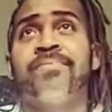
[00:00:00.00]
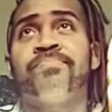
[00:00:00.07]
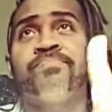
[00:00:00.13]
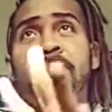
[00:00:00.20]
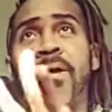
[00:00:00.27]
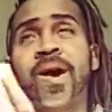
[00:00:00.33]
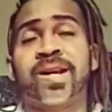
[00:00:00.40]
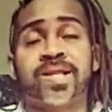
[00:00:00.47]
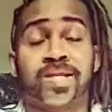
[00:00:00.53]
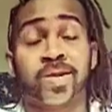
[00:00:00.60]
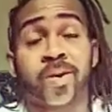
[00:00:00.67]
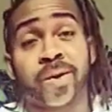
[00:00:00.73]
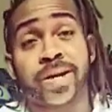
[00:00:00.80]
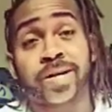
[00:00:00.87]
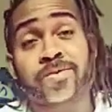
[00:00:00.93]
part of the
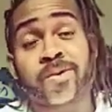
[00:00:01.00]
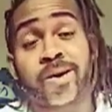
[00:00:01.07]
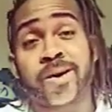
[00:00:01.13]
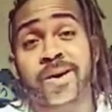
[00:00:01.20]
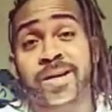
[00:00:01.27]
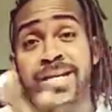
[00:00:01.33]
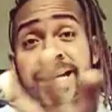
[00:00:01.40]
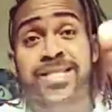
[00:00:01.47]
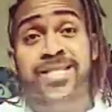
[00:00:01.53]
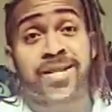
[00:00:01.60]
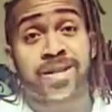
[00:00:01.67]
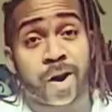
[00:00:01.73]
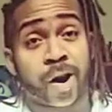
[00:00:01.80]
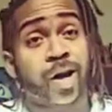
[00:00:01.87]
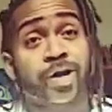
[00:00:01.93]
story as well, because that's in
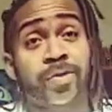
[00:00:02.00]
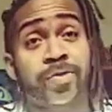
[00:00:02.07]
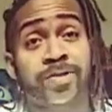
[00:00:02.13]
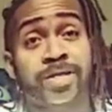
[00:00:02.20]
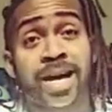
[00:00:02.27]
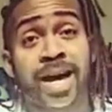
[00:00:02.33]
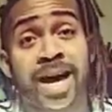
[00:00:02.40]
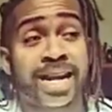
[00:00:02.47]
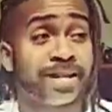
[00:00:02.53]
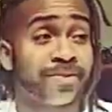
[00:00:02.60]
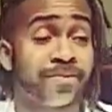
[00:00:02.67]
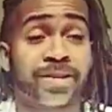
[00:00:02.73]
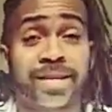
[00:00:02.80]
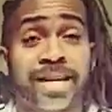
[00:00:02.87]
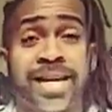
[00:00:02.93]
the cartoon side, that's
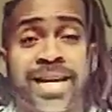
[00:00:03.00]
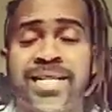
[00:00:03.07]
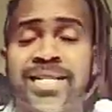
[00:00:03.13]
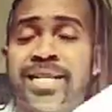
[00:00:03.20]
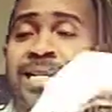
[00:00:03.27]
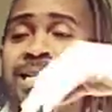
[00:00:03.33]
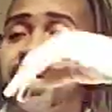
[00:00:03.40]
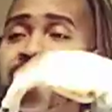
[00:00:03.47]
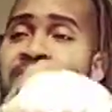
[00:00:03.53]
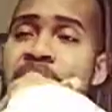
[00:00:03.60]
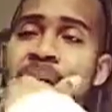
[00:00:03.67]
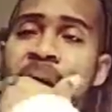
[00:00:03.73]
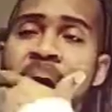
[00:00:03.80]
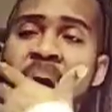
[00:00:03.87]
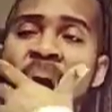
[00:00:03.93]
for kids.
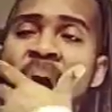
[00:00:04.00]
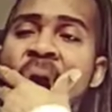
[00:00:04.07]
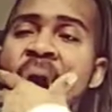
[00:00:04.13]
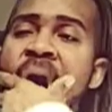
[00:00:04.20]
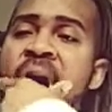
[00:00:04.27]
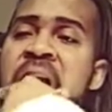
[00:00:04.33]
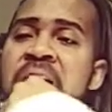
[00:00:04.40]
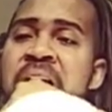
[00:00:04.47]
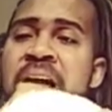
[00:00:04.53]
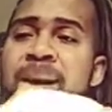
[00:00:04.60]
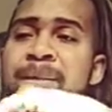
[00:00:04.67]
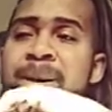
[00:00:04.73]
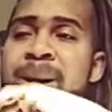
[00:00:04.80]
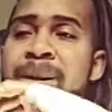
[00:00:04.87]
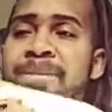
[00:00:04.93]
And
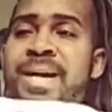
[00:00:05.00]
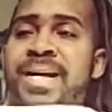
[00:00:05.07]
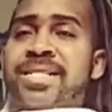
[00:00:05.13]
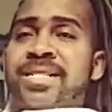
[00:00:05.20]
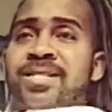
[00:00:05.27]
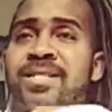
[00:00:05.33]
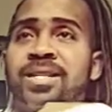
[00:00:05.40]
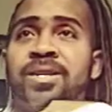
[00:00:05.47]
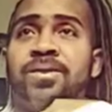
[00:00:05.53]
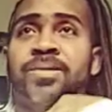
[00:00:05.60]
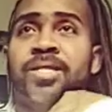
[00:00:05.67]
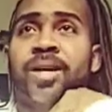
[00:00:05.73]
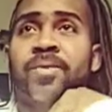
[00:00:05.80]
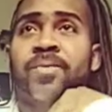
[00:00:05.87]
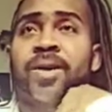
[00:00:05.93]
basically,
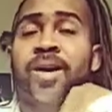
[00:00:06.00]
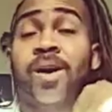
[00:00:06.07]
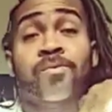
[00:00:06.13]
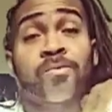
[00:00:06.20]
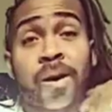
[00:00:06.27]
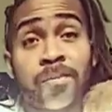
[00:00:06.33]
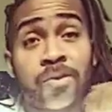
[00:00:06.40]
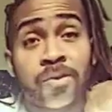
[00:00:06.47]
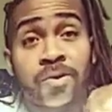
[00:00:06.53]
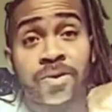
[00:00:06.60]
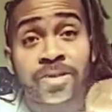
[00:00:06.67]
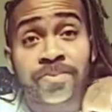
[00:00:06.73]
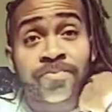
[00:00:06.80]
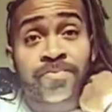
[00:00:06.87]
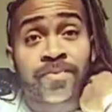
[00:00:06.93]
what's the other one?
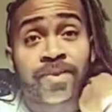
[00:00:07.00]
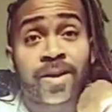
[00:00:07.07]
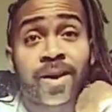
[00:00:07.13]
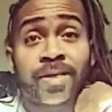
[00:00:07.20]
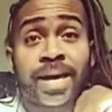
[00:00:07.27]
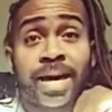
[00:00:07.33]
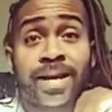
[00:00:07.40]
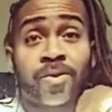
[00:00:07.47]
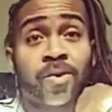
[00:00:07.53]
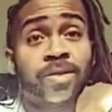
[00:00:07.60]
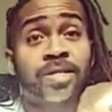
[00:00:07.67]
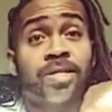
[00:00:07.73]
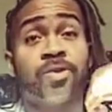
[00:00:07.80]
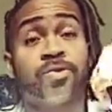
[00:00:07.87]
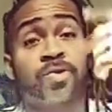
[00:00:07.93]
Rebels and all that, and of
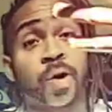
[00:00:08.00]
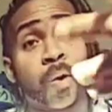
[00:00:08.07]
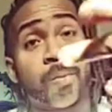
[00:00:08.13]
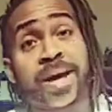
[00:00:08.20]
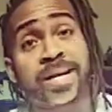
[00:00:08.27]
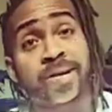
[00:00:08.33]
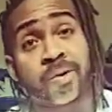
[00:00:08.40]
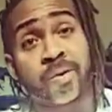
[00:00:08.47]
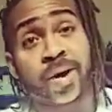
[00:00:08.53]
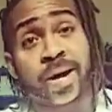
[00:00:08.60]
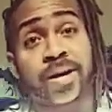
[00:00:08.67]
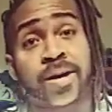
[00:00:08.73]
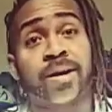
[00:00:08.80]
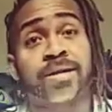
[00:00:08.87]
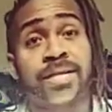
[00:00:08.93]
course the new show
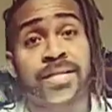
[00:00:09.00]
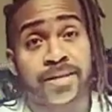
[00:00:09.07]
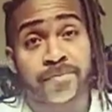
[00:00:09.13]
Mandalorian on Disney